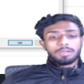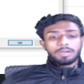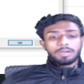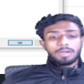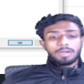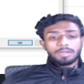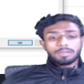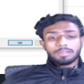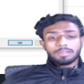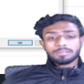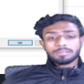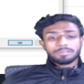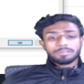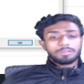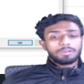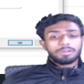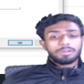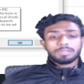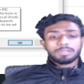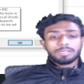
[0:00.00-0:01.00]
uh, disk
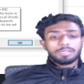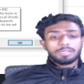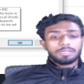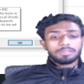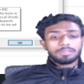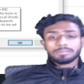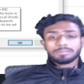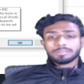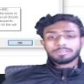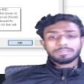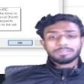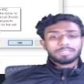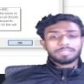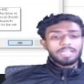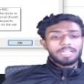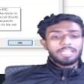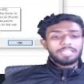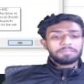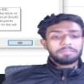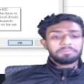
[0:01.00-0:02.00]
background so
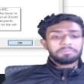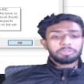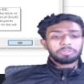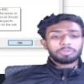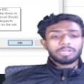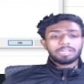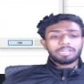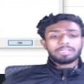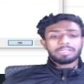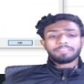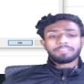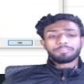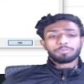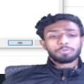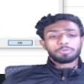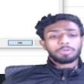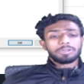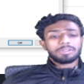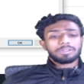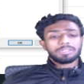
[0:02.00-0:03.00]
time you can if you
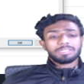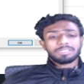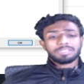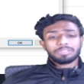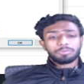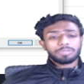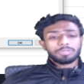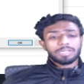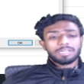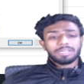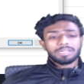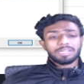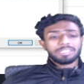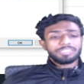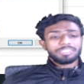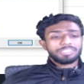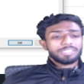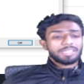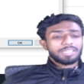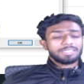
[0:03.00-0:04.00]
want you can
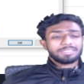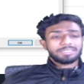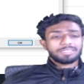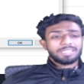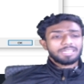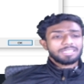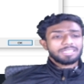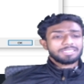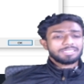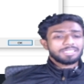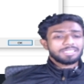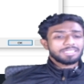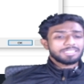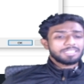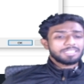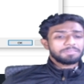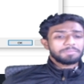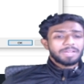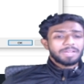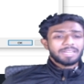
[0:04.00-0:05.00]
uncheck this
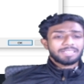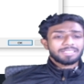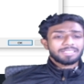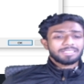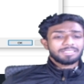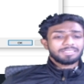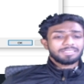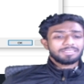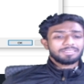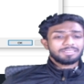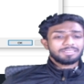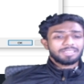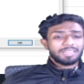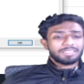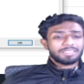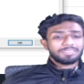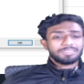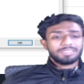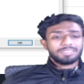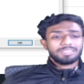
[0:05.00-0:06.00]
doesn't matter
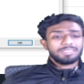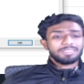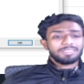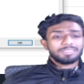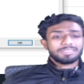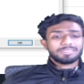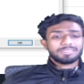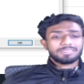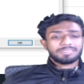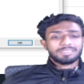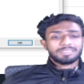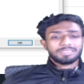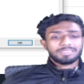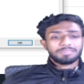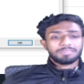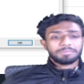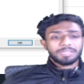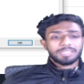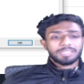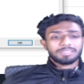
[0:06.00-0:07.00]
actually it
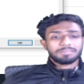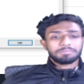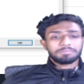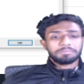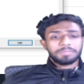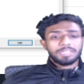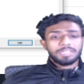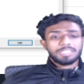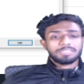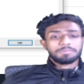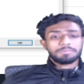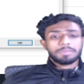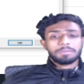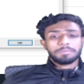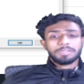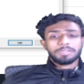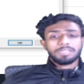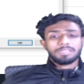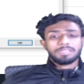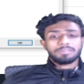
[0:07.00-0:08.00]
doesn't matter base
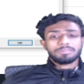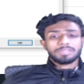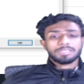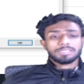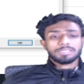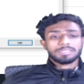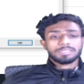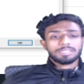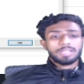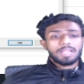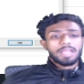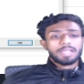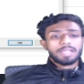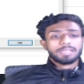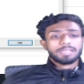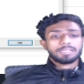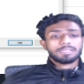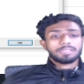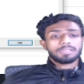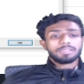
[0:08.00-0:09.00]
memory you can
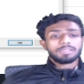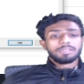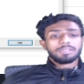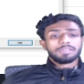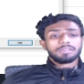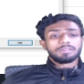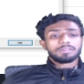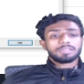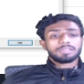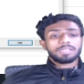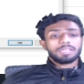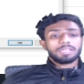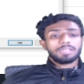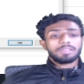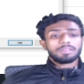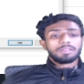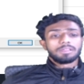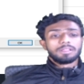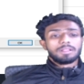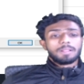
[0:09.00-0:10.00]
select
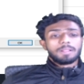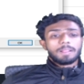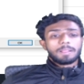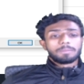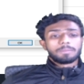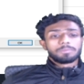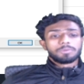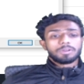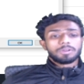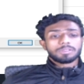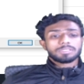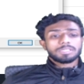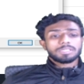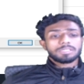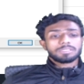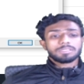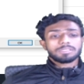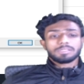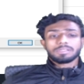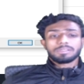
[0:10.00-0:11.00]
okay
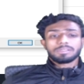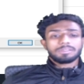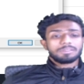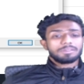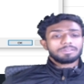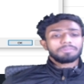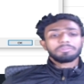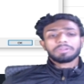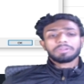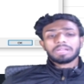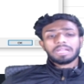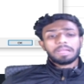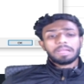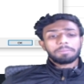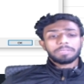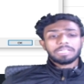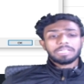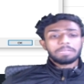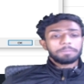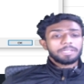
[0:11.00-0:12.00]
processor uh, okay oh,
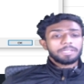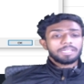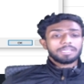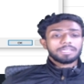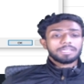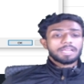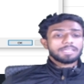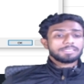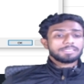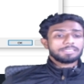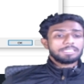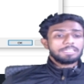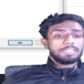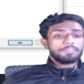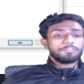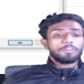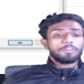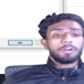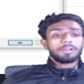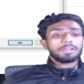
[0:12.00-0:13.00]
i'm keeping it as
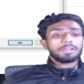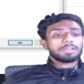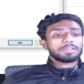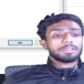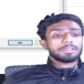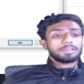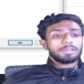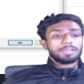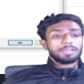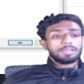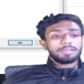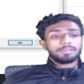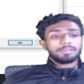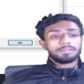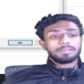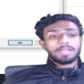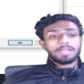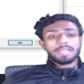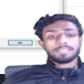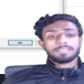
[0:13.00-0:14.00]
default uh,
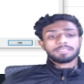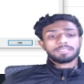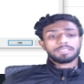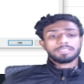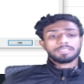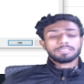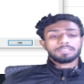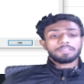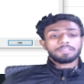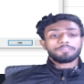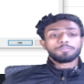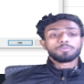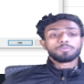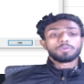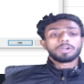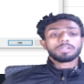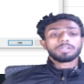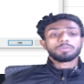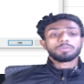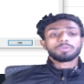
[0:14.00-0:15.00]
as it is if you
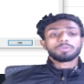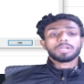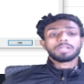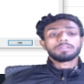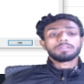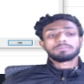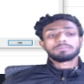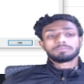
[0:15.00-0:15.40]
want you can